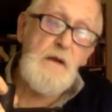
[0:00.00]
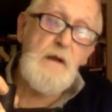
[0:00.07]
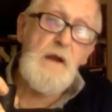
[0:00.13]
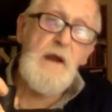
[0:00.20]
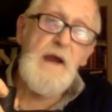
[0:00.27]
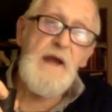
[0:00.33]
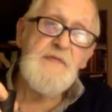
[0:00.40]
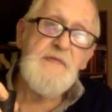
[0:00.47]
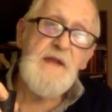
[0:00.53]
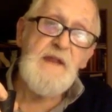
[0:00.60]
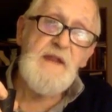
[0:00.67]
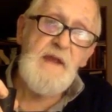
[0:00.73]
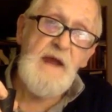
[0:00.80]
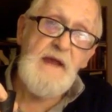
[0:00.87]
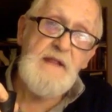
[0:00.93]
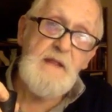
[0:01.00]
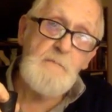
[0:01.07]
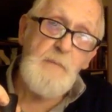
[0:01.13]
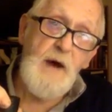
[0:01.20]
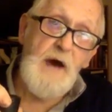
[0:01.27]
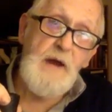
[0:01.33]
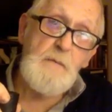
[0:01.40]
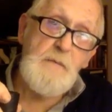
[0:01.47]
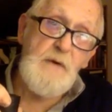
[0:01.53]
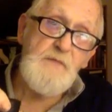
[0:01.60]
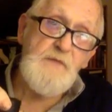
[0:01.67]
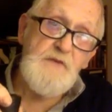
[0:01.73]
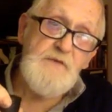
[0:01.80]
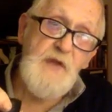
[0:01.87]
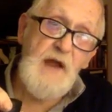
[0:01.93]
at the bottom of
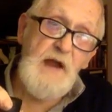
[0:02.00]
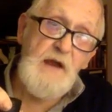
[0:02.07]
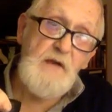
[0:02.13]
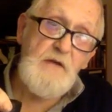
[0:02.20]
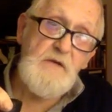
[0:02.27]
the stairs.